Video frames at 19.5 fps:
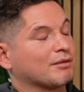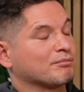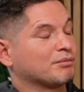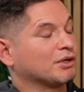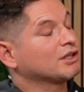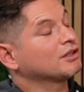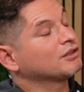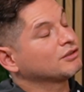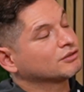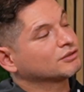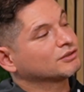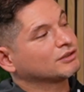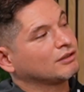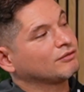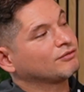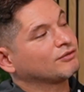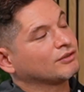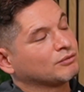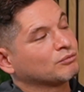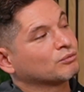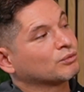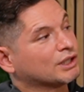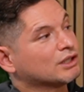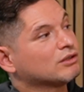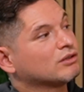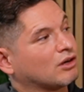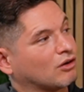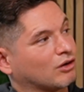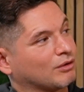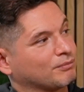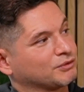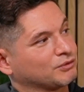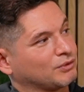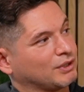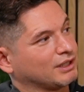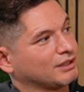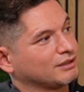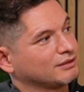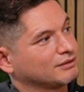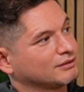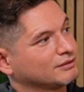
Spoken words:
putting yourself in real harm's way?